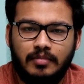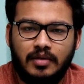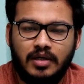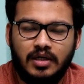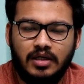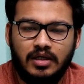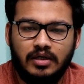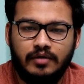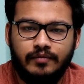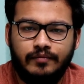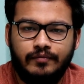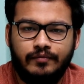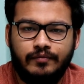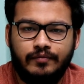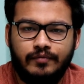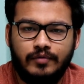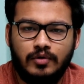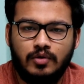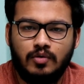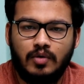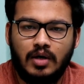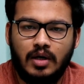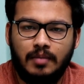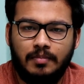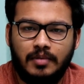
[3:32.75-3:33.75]
But if
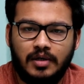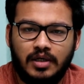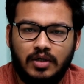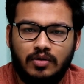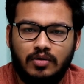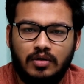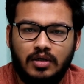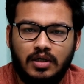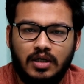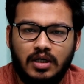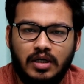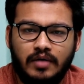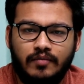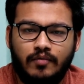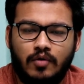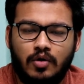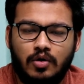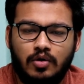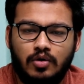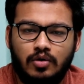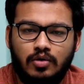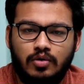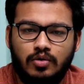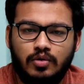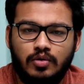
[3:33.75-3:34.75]
you are particularly
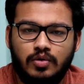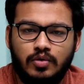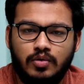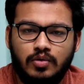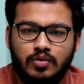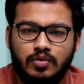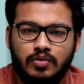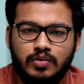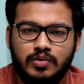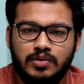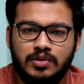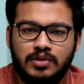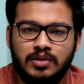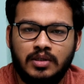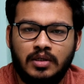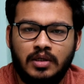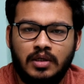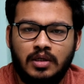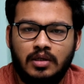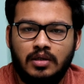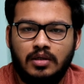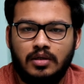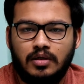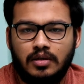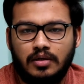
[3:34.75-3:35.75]
want to use
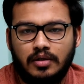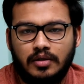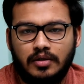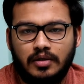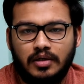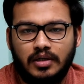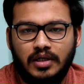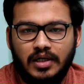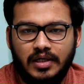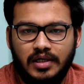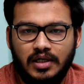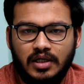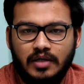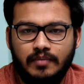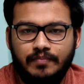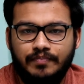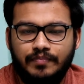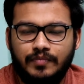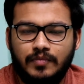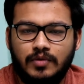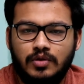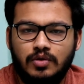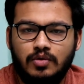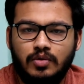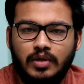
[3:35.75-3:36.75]
GitHub,
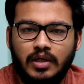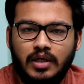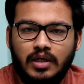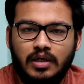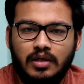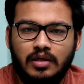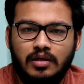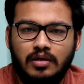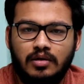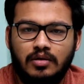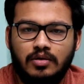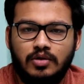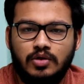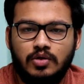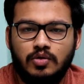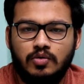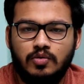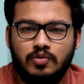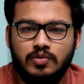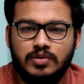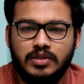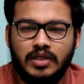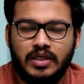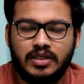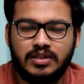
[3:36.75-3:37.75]
you can
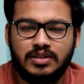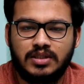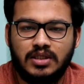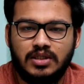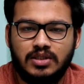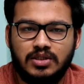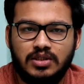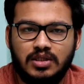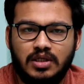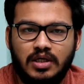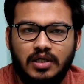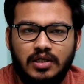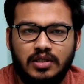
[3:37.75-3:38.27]
use extension.